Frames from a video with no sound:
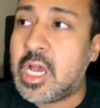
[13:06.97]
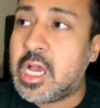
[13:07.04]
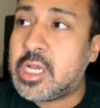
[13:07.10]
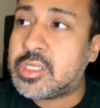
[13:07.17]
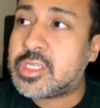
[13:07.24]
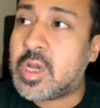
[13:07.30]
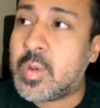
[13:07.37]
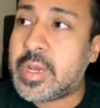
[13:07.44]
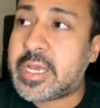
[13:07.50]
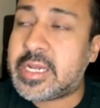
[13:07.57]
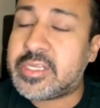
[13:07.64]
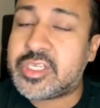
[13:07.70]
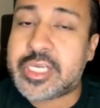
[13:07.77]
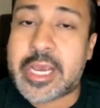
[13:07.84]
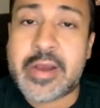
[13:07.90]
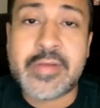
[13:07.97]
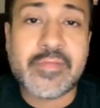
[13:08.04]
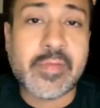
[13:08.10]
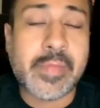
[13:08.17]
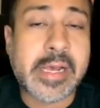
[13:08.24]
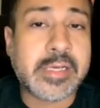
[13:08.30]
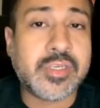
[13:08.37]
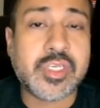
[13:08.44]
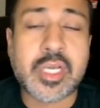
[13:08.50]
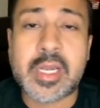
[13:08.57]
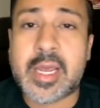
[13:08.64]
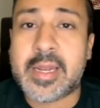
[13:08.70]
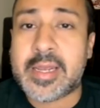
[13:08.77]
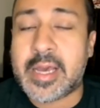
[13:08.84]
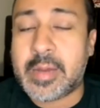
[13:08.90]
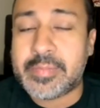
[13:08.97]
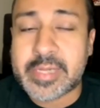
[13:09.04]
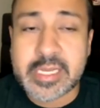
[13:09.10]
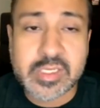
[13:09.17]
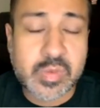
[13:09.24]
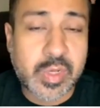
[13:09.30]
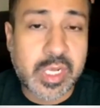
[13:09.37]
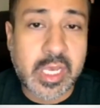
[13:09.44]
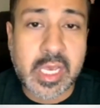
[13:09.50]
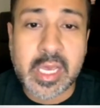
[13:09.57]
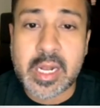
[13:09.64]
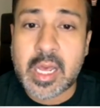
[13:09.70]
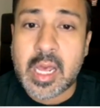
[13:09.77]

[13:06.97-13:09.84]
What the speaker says: so we can share information, any updates we get.